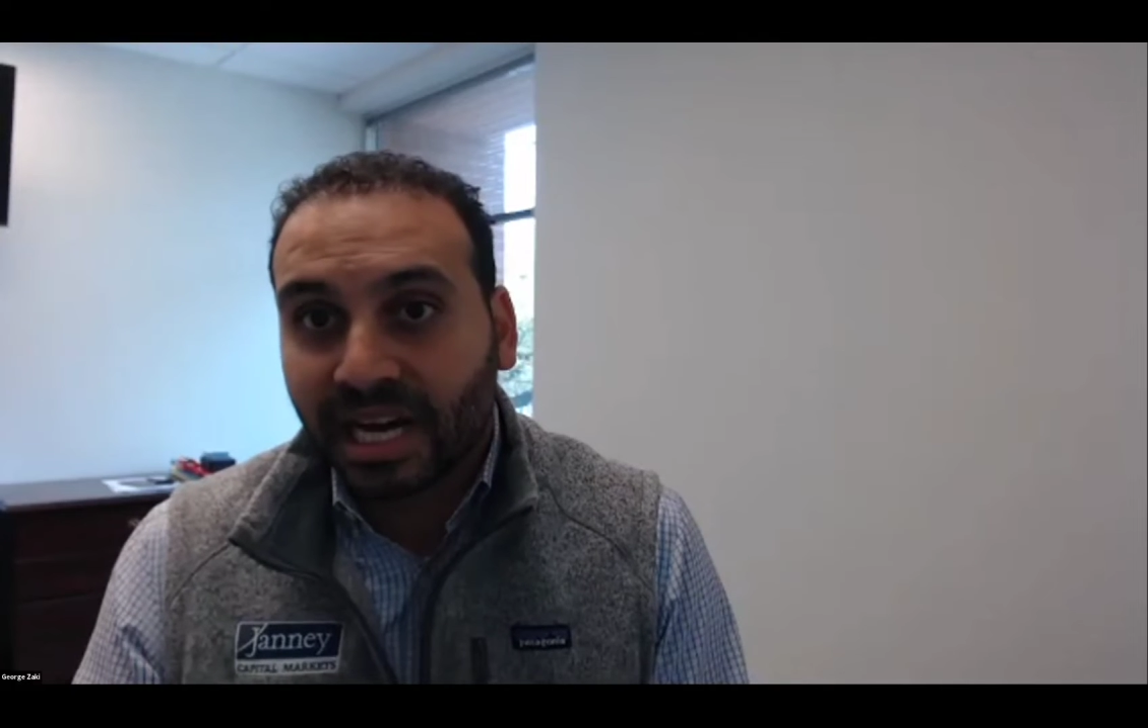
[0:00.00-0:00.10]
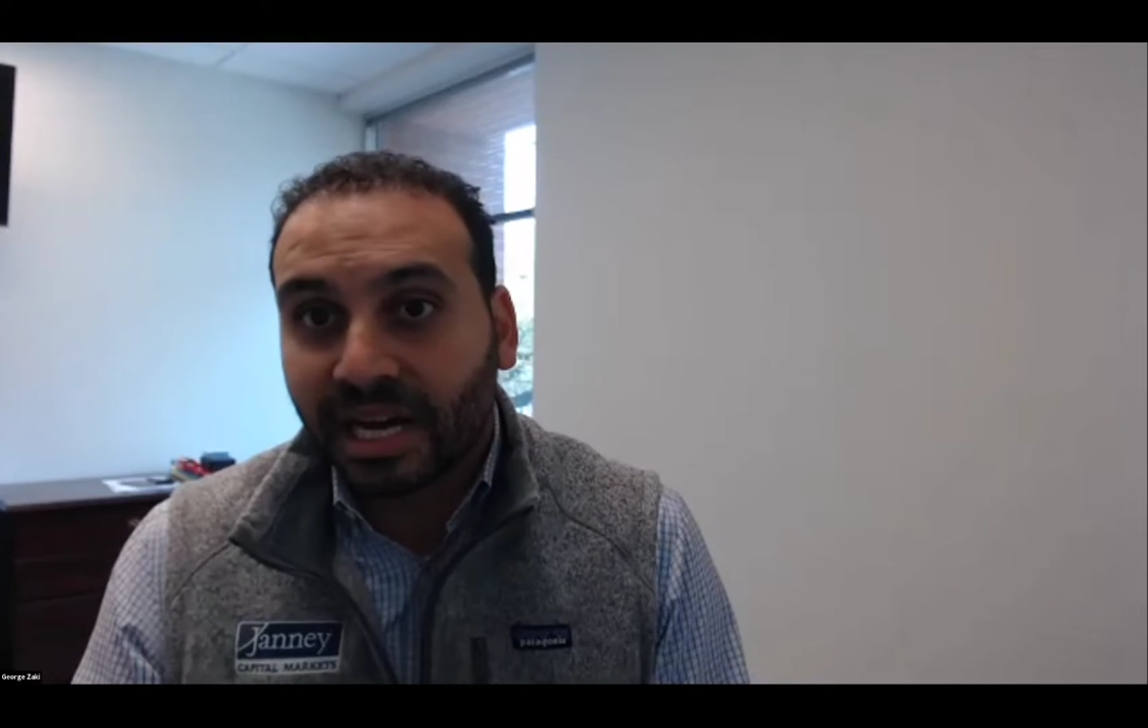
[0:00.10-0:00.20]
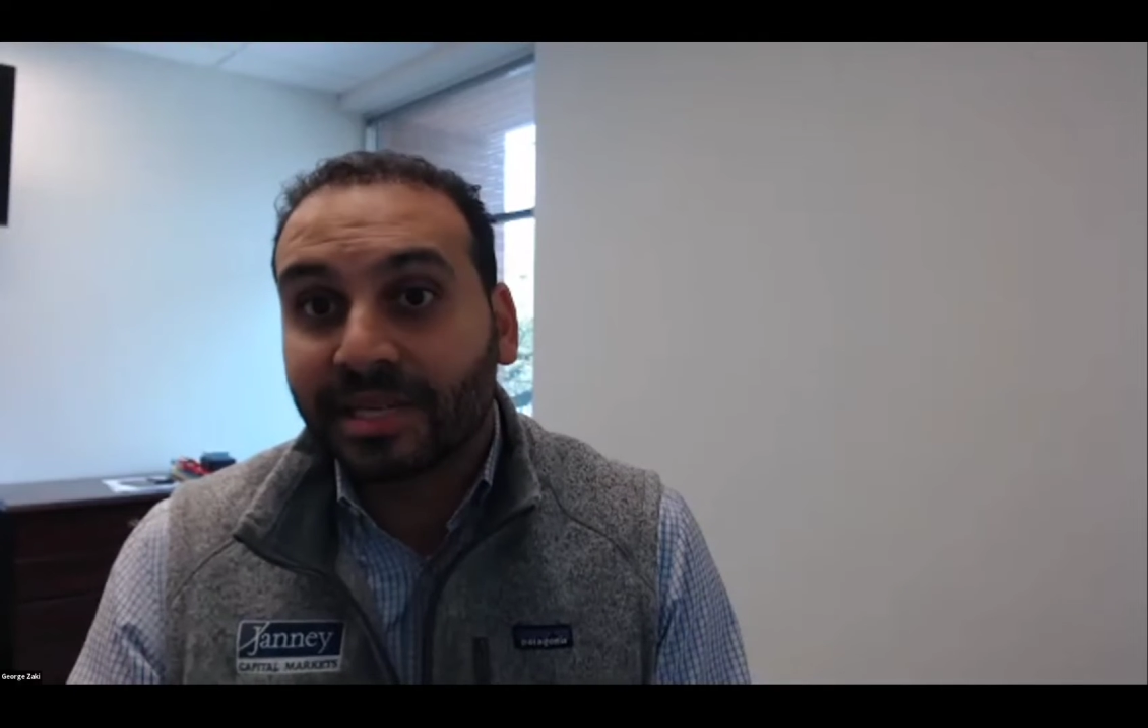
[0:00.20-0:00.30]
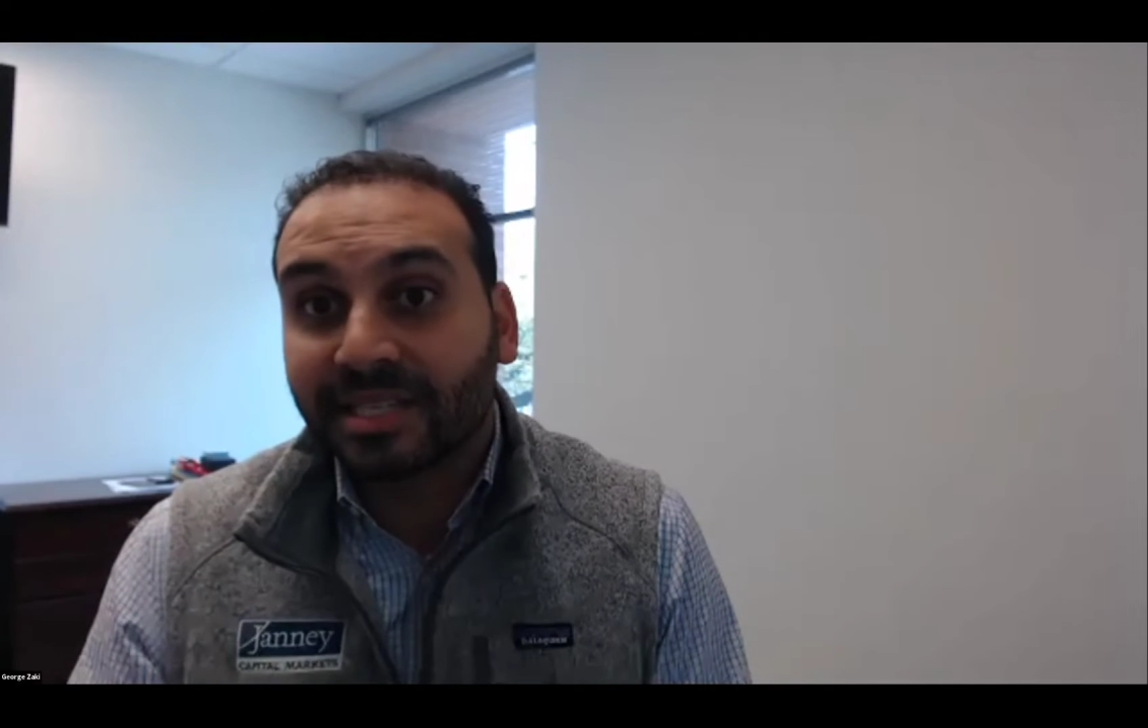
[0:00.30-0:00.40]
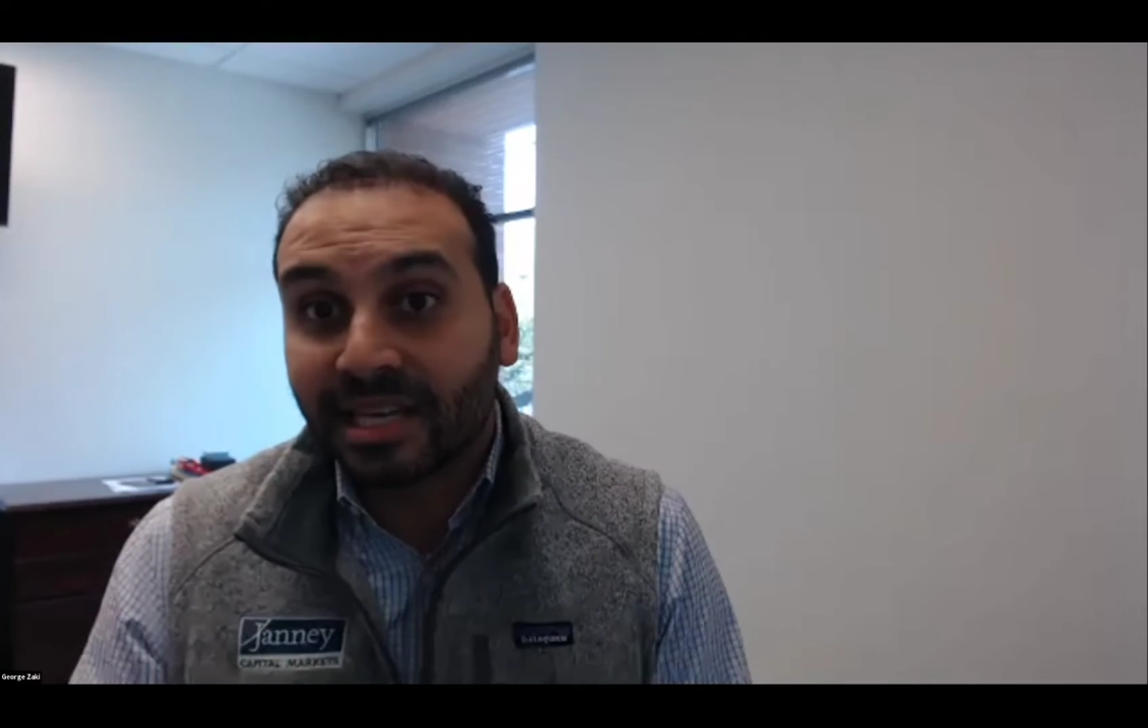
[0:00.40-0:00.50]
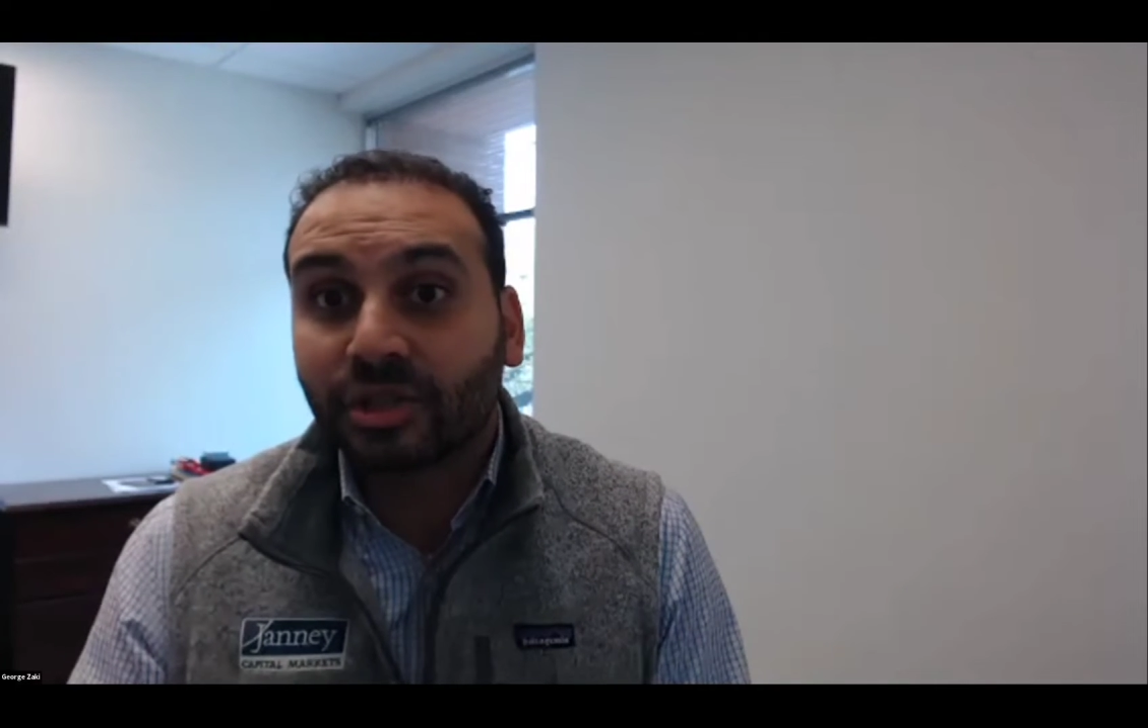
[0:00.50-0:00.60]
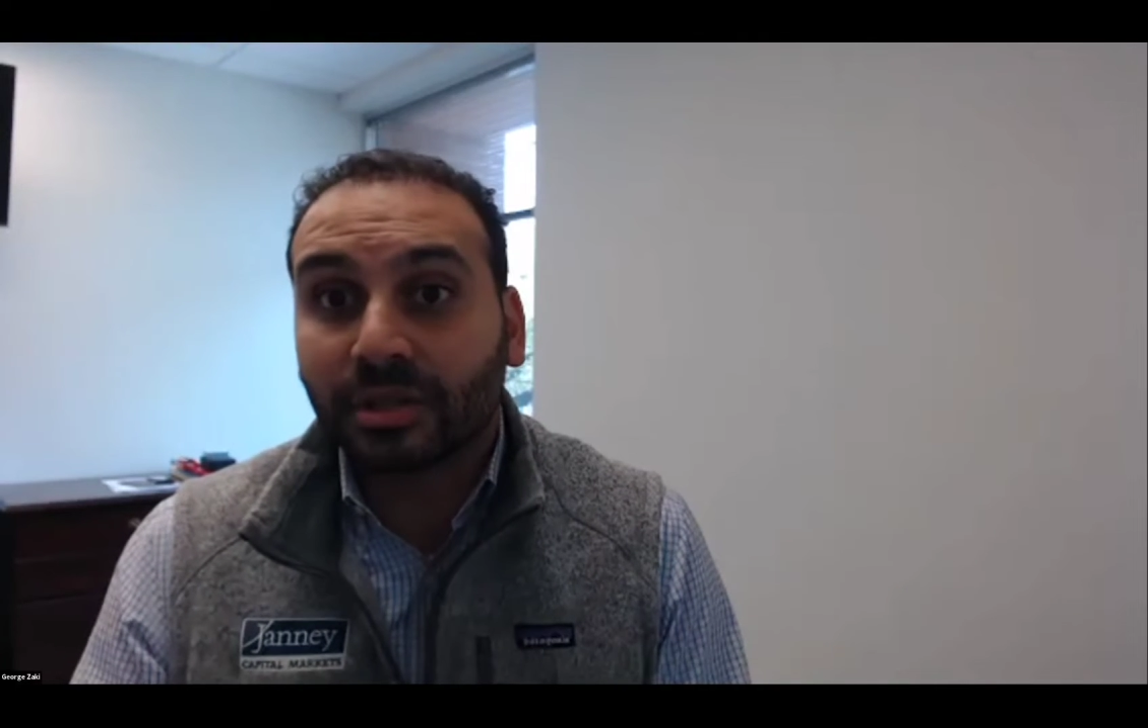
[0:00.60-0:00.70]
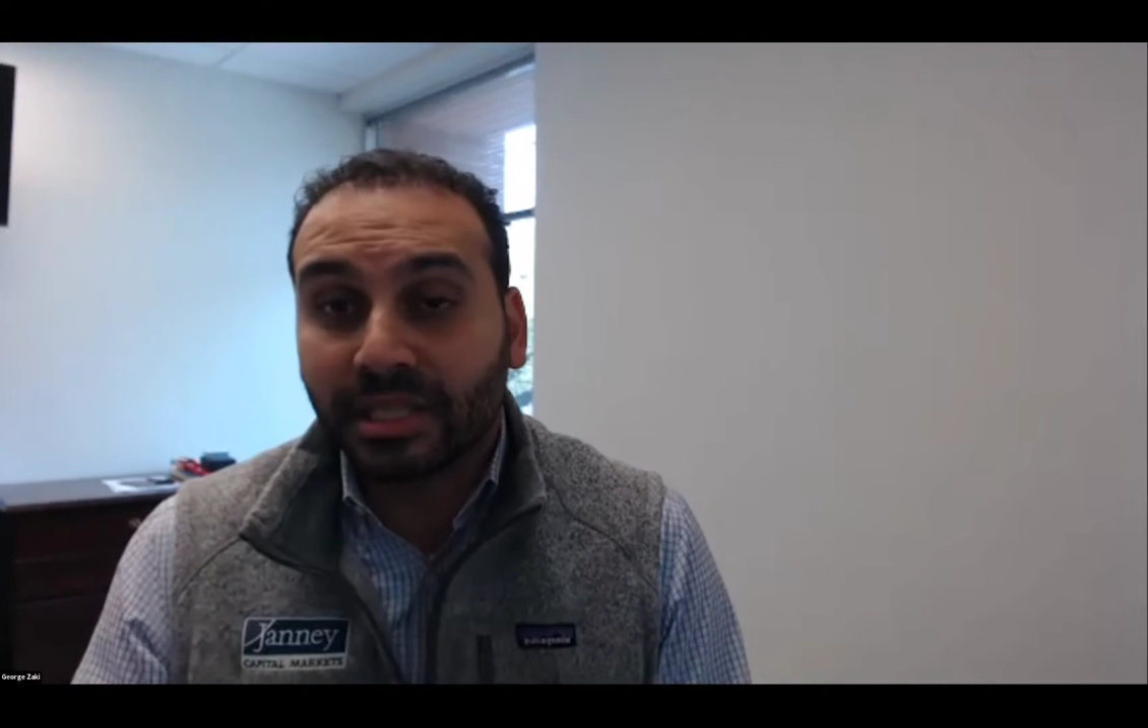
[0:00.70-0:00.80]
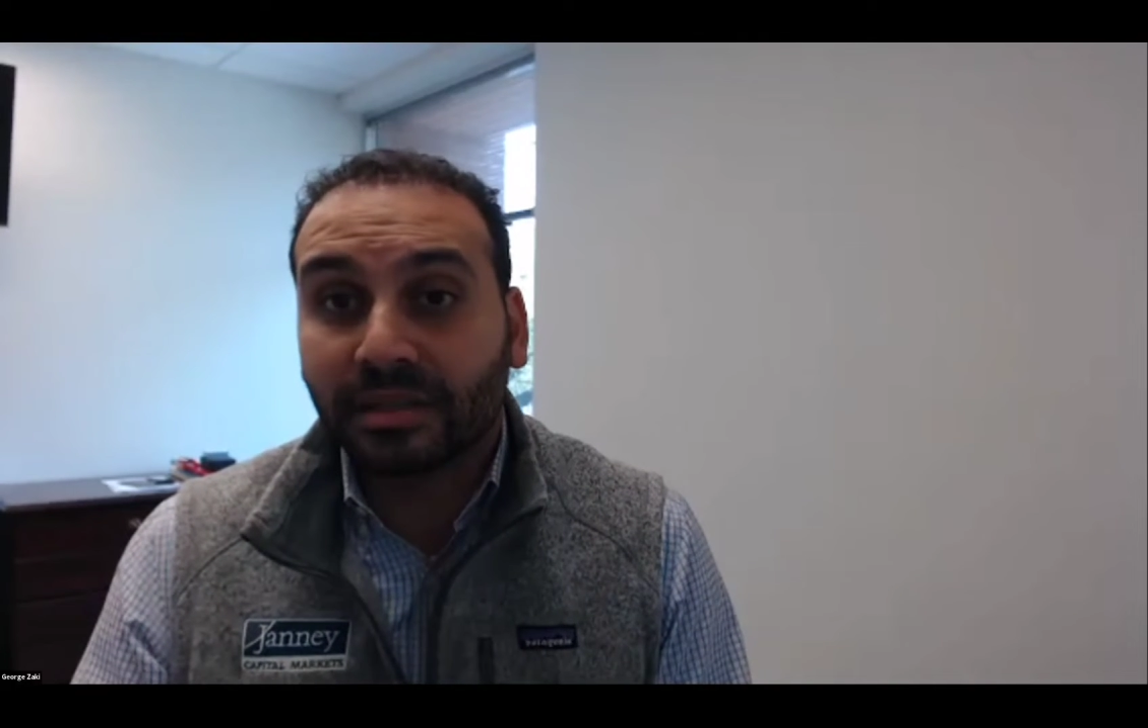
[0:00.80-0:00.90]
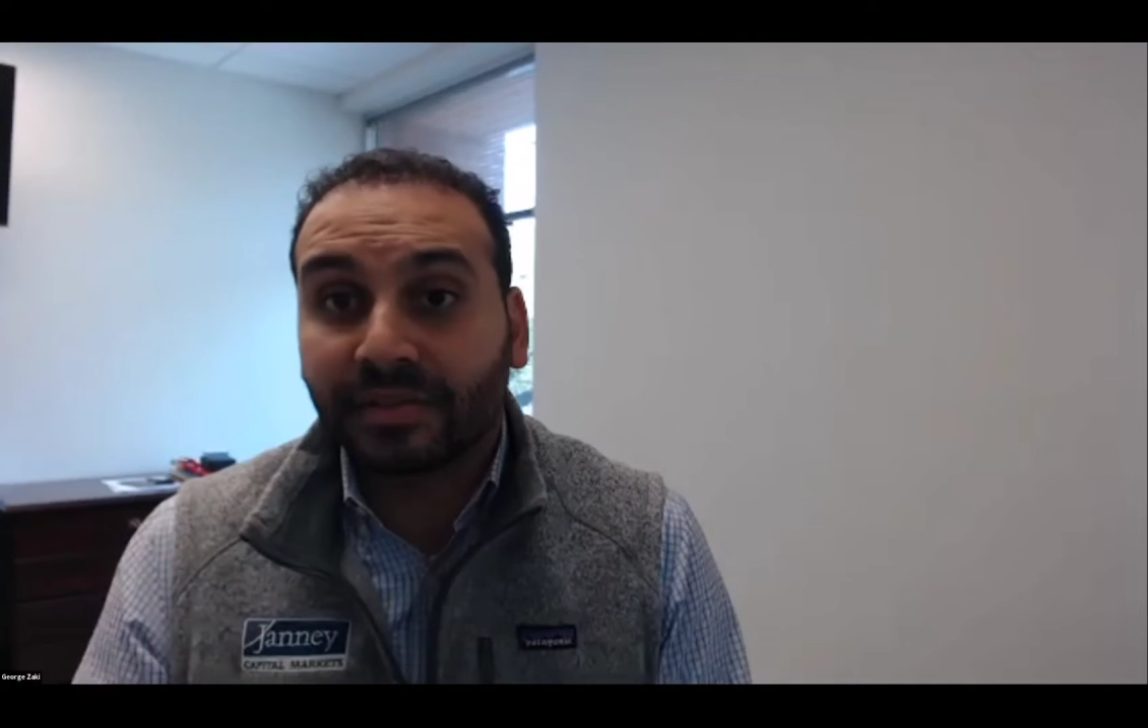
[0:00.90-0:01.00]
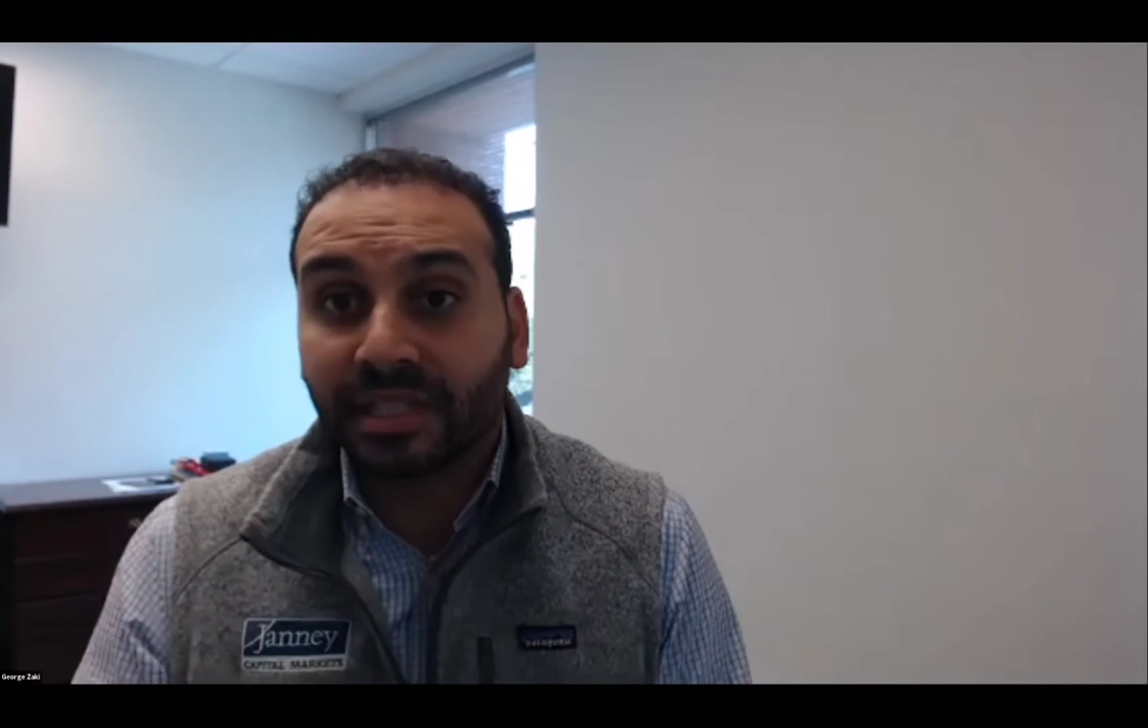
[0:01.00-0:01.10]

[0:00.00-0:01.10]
I'm essentially giving